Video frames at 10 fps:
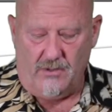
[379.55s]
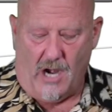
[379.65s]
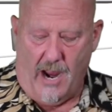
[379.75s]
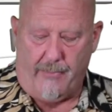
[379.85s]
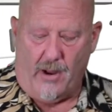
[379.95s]
They're
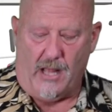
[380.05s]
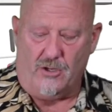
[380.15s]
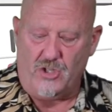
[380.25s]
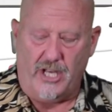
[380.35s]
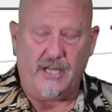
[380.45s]

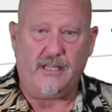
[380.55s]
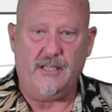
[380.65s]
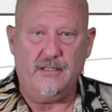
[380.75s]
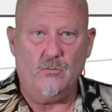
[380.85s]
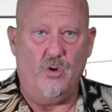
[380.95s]
hypoallergenic.
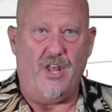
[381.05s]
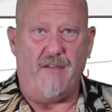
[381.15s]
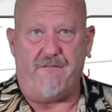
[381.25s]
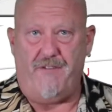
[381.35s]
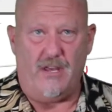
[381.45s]
When they
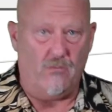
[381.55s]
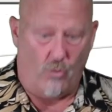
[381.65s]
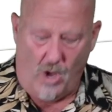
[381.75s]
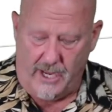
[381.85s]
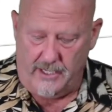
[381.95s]
fit
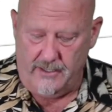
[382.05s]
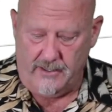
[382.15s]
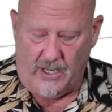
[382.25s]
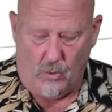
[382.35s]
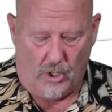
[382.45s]
right,
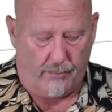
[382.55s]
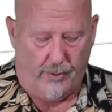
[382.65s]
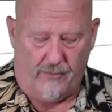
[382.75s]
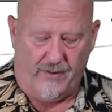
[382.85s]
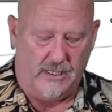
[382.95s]
they work
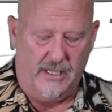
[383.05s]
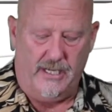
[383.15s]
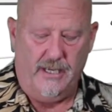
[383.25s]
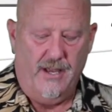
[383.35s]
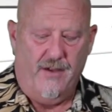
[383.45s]

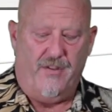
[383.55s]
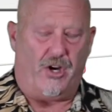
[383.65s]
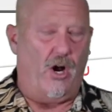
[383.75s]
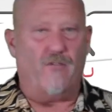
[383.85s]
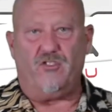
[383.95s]
perfectly. They're
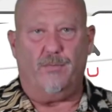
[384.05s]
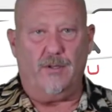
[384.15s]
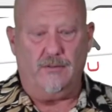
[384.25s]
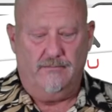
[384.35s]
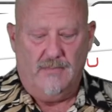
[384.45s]

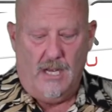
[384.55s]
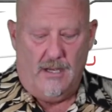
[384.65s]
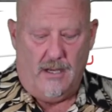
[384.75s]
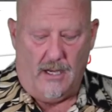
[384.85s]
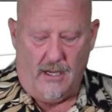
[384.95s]
comfortable.
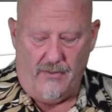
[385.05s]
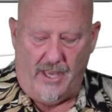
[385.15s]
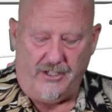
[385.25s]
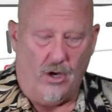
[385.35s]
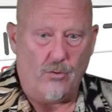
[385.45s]

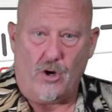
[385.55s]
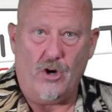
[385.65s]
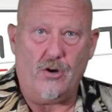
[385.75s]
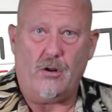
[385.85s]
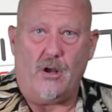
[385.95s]
They don't
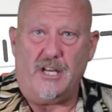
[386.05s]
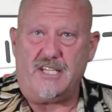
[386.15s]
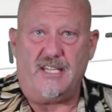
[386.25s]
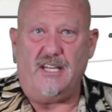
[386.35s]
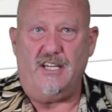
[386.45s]
hurt on
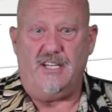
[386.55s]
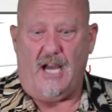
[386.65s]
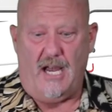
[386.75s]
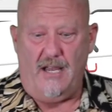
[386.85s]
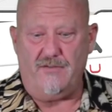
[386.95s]
extended
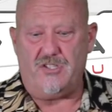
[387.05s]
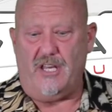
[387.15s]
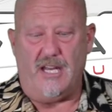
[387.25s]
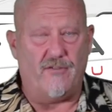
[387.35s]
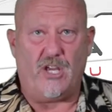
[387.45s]
dives.
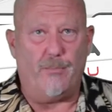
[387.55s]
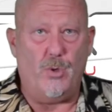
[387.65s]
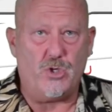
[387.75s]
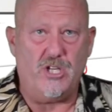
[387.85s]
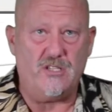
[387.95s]
They never get
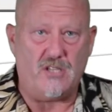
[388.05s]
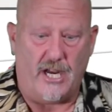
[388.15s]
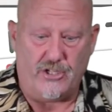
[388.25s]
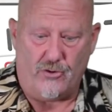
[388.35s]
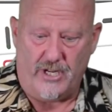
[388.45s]
pushed
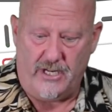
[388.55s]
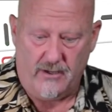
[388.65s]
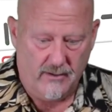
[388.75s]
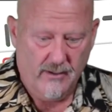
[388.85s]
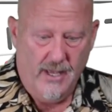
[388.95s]
inside your
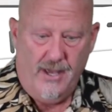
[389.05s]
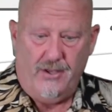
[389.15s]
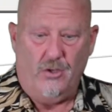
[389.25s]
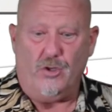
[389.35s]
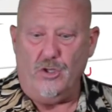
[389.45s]
ear.
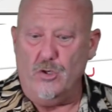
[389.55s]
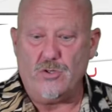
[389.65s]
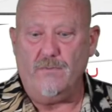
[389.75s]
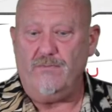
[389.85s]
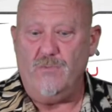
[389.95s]
You can use
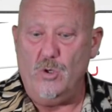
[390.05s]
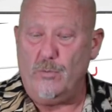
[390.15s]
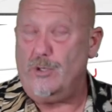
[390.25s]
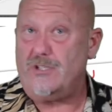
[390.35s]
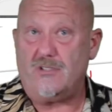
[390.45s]
them
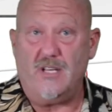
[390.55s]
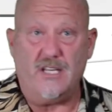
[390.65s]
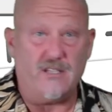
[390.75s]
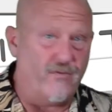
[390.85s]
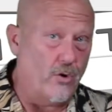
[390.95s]
numerous
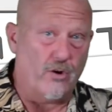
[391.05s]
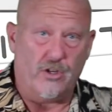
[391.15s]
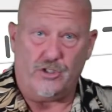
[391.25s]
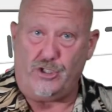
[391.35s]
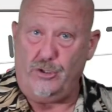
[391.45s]
things. If you're
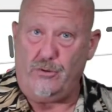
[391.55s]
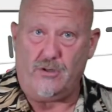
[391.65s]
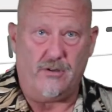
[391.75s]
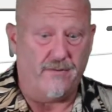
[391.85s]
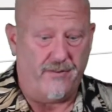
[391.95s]
a
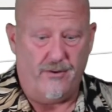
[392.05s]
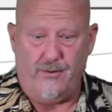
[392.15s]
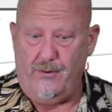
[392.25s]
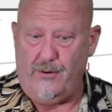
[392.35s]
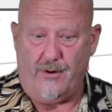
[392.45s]
shooter, if
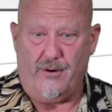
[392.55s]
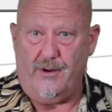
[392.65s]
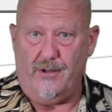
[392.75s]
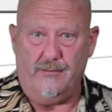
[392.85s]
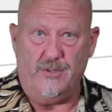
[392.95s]
you are
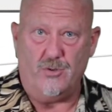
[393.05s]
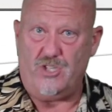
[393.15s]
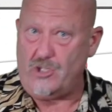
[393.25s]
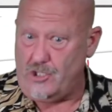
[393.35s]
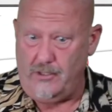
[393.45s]
a
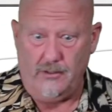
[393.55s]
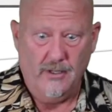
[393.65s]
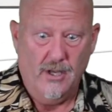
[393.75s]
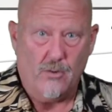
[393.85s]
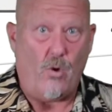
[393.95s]
musician,
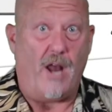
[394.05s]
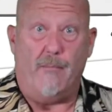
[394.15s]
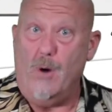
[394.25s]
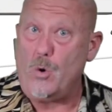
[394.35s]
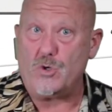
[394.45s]
ride a
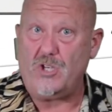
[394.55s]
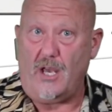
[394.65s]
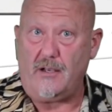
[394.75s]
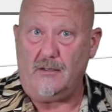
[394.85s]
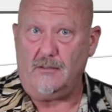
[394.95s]

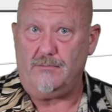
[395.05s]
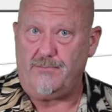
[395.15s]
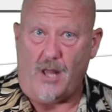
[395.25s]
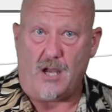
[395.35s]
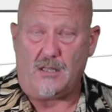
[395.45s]
motorcycle,
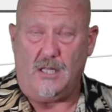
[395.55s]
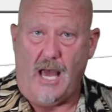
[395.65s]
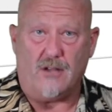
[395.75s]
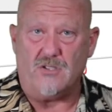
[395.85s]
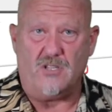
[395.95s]
block the
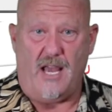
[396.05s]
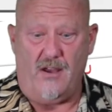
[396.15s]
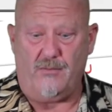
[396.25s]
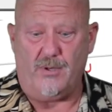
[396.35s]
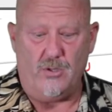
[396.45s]
loud
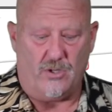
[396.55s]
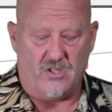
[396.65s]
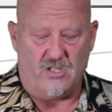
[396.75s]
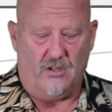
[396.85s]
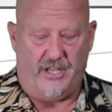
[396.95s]
sound, but you can
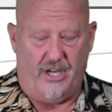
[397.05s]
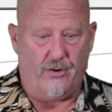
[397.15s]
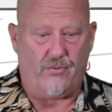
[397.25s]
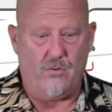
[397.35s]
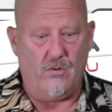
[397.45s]
still
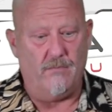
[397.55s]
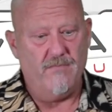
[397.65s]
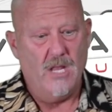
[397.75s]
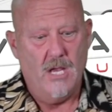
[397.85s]
hear through them.